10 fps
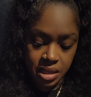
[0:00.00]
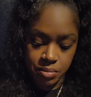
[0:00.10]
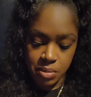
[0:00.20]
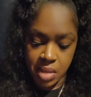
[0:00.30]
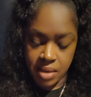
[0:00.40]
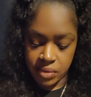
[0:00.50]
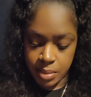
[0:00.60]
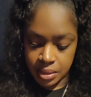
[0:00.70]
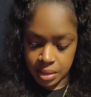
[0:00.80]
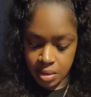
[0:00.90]
Be mindful
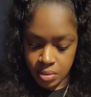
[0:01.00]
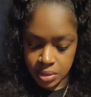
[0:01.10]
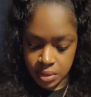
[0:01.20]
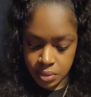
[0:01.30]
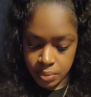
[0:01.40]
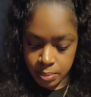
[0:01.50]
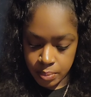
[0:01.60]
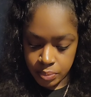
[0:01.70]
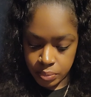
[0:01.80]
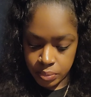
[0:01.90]
about that also.
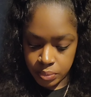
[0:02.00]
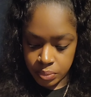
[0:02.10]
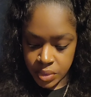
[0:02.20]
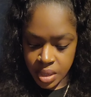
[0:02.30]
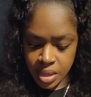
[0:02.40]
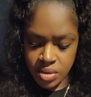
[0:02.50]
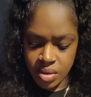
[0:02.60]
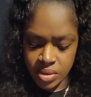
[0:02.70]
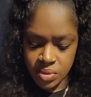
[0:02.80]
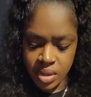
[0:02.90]
You
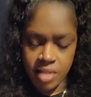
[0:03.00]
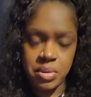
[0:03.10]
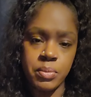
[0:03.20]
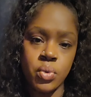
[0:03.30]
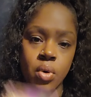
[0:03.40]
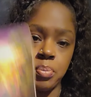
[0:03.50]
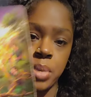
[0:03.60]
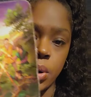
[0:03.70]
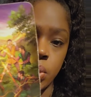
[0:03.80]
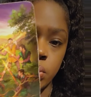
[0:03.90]
also can have people who
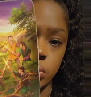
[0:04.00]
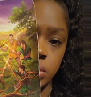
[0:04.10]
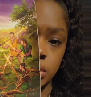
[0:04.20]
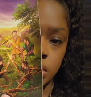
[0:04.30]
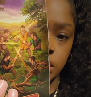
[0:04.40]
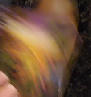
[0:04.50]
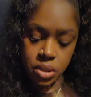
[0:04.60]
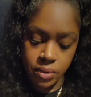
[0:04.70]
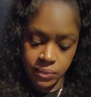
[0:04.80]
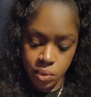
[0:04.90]
oppose
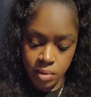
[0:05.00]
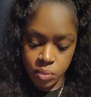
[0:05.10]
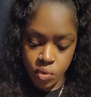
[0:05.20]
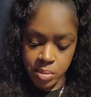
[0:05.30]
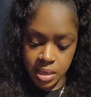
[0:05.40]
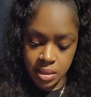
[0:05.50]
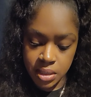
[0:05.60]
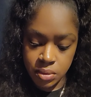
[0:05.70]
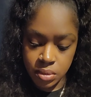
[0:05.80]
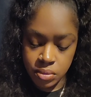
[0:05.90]
your forward movement
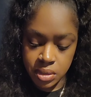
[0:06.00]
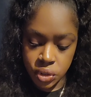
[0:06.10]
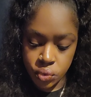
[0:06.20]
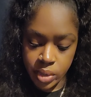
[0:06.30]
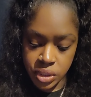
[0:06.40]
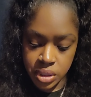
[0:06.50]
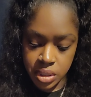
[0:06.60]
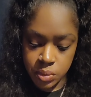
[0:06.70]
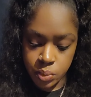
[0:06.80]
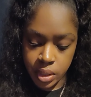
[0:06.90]
into a new situation
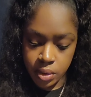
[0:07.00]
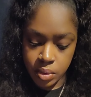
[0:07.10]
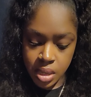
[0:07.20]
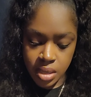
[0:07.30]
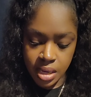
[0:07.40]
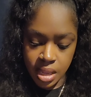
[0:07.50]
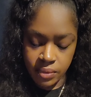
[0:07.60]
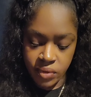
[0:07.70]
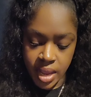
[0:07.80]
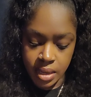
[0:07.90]
as well. You got a lot of
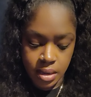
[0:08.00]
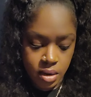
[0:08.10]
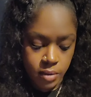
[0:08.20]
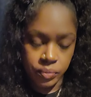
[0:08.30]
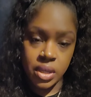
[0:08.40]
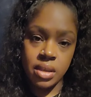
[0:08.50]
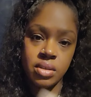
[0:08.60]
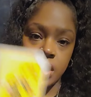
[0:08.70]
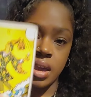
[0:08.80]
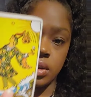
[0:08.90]
fire here.
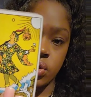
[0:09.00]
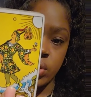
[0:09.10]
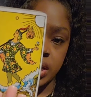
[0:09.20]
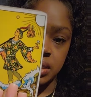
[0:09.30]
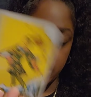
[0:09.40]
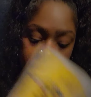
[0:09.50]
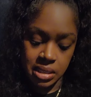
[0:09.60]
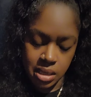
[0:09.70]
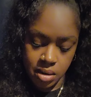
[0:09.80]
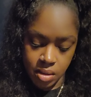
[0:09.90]
You got Aquarius, Aries
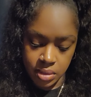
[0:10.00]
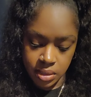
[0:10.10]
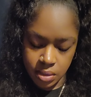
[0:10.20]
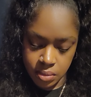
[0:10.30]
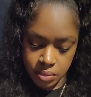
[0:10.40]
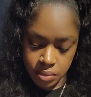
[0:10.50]
here also.